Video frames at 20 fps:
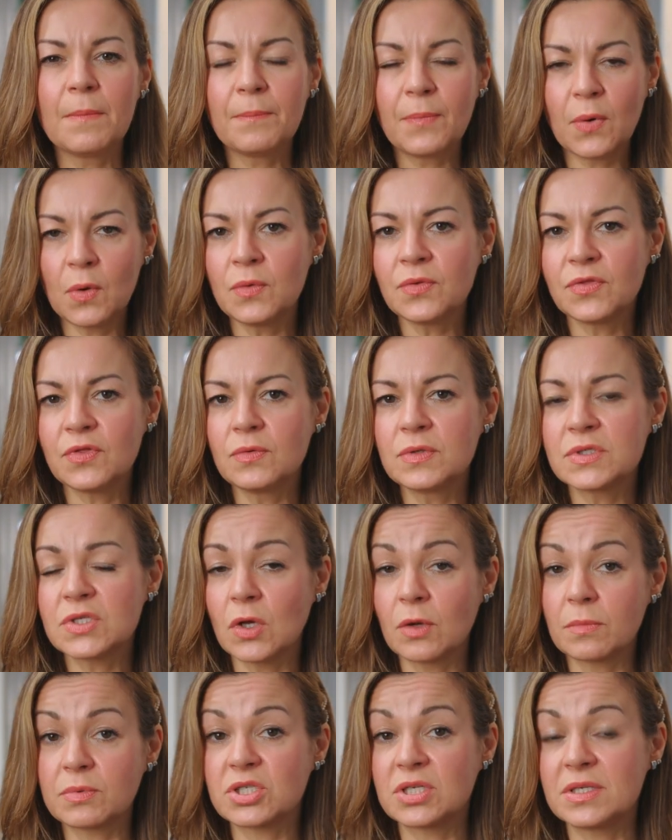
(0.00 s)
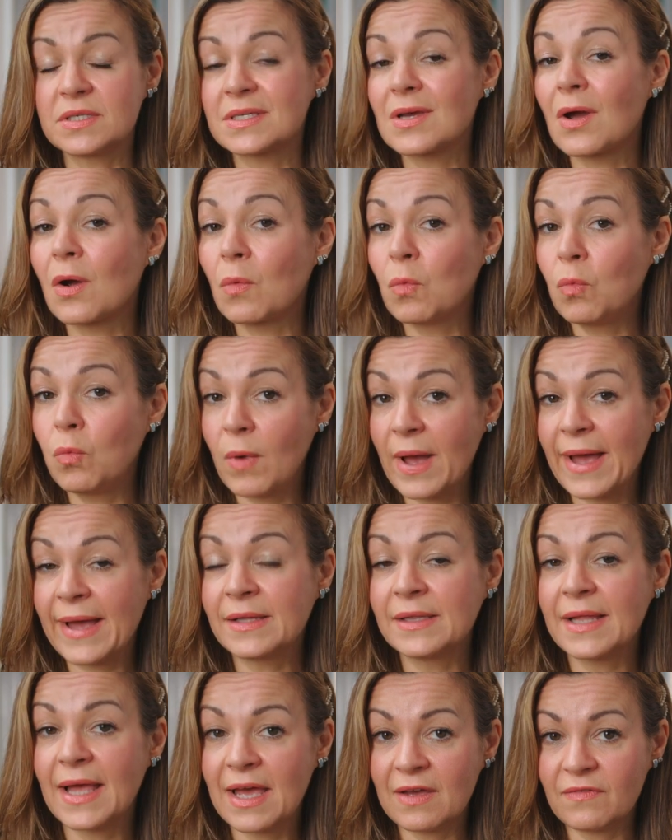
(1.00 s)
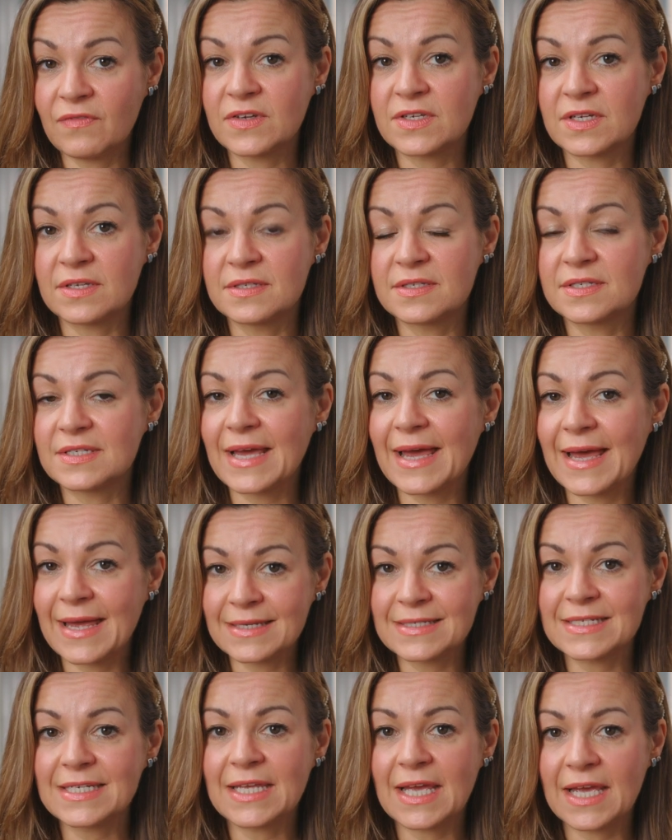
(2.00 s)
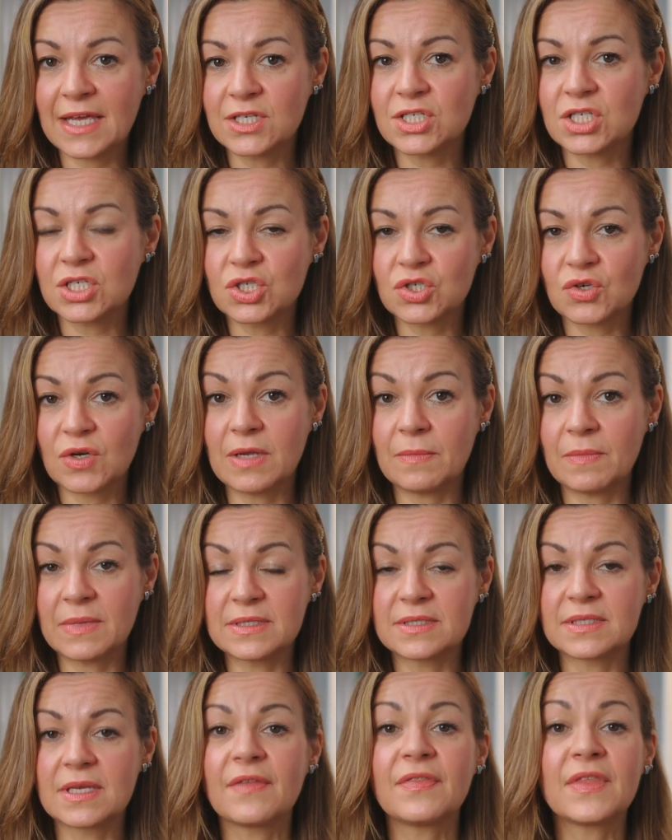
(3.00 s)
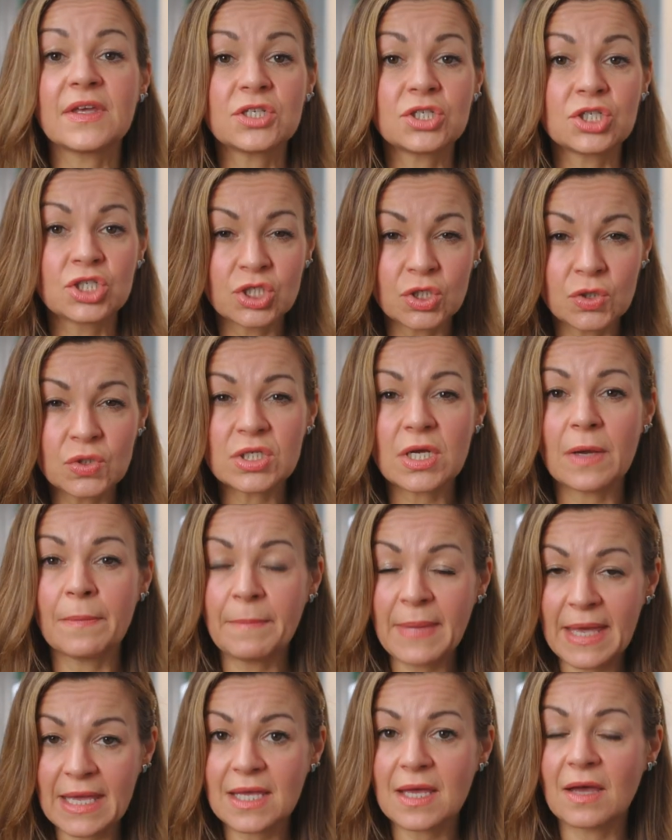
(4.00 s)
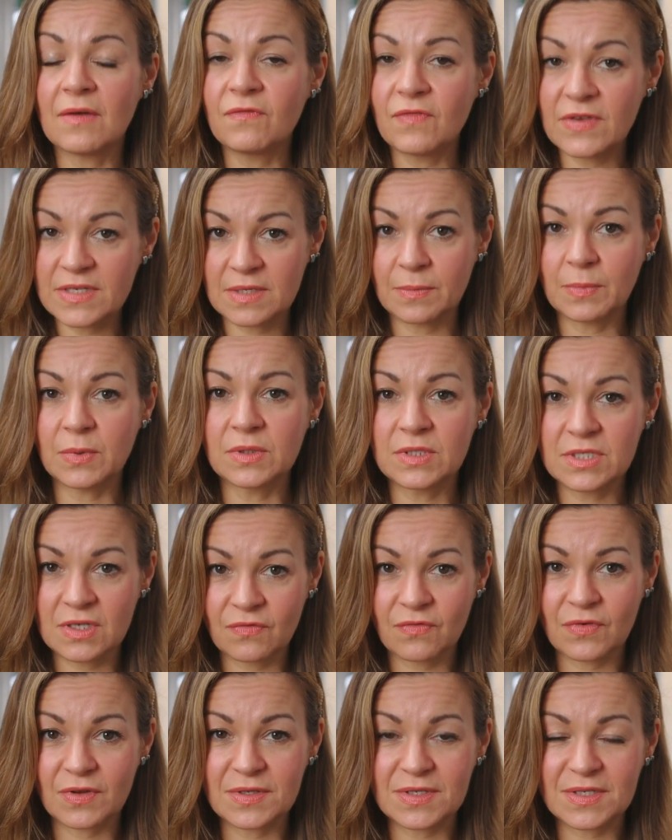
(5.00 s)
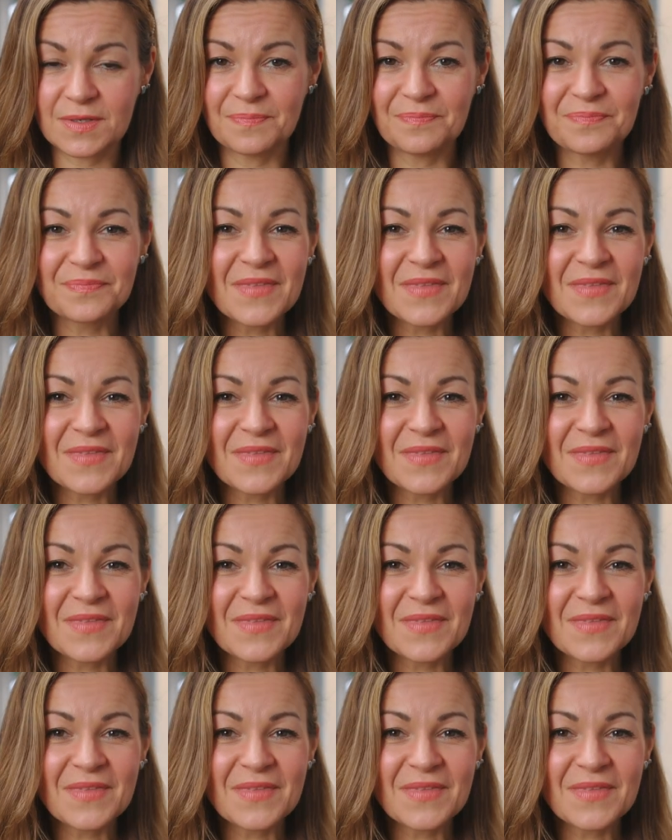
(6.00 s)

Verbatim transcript: Both those options are well evidenced anti aging treatments that should make a visible difference.